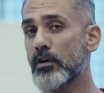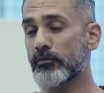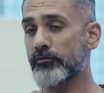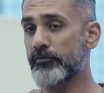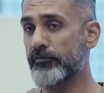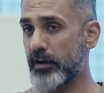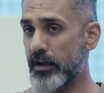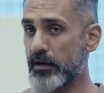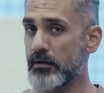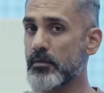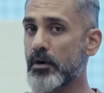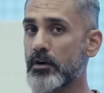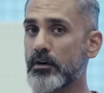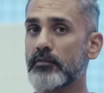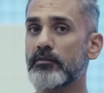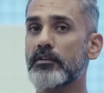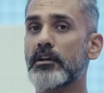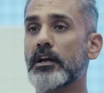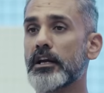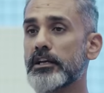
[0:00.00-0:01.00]
a fair amount
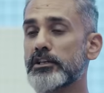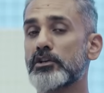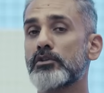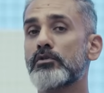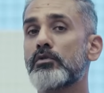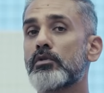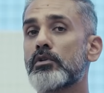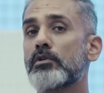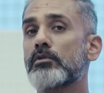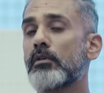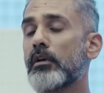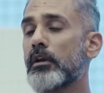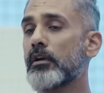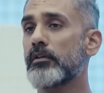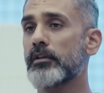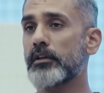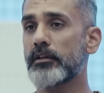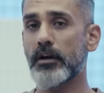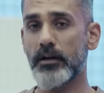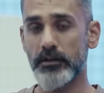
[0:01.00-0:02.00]
of luggage and go touring
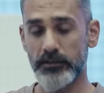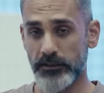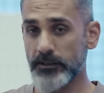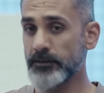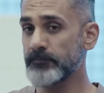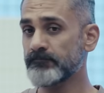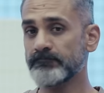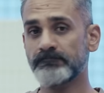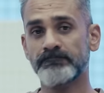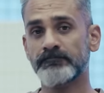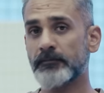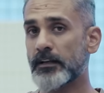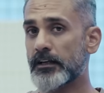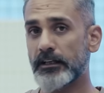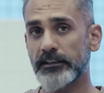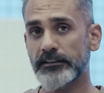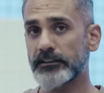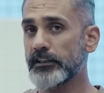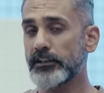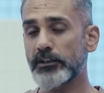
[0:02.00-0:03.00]
on an R3?
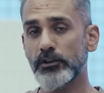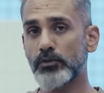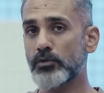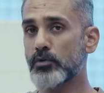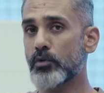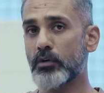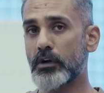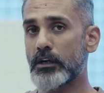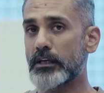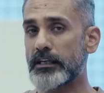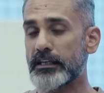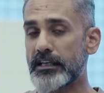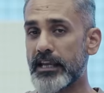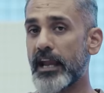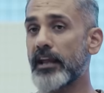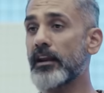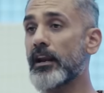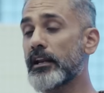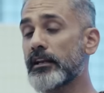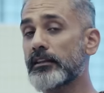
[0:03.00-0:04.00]
I think you totally
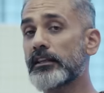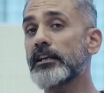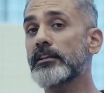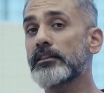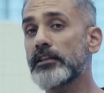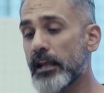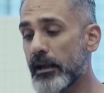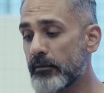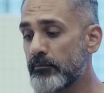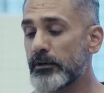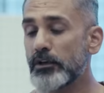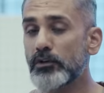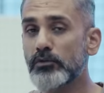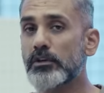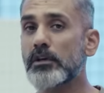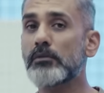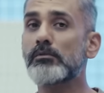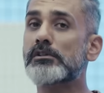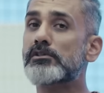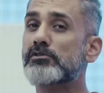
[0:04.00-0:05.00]
can. I think the
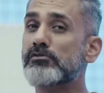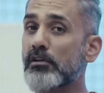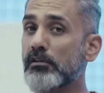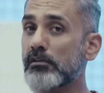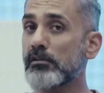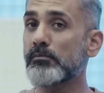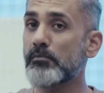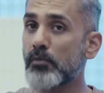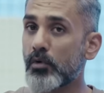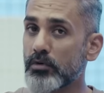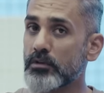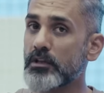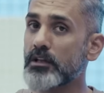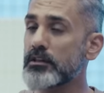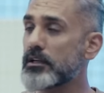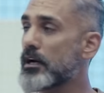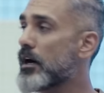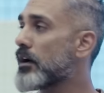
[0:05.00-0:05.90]
MT-03 will struggle more than the